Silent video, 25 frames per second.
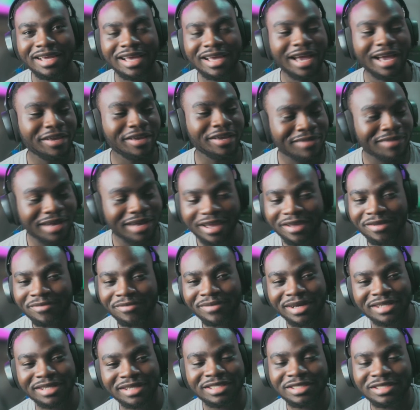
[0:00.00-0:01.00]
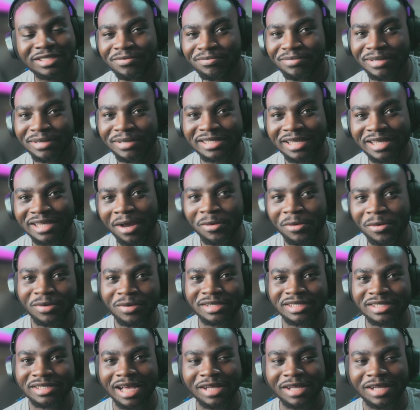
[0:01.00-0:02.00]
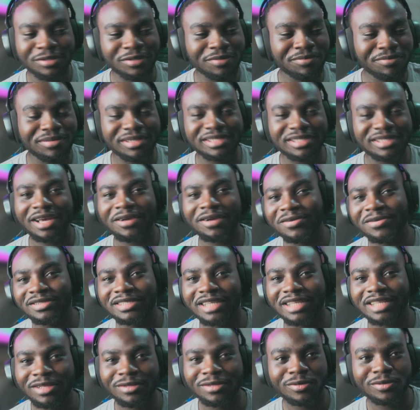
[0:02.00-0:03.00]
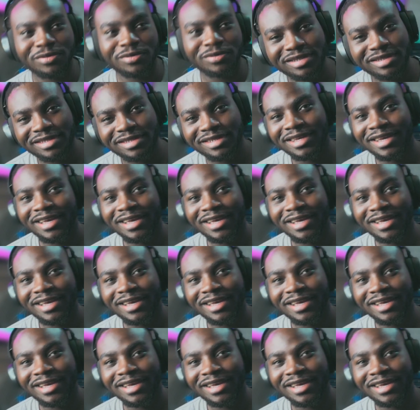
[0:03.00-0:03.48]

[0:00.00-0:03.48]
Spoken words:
And can you imagine you beat our rogues? How do you beat our rogues and lose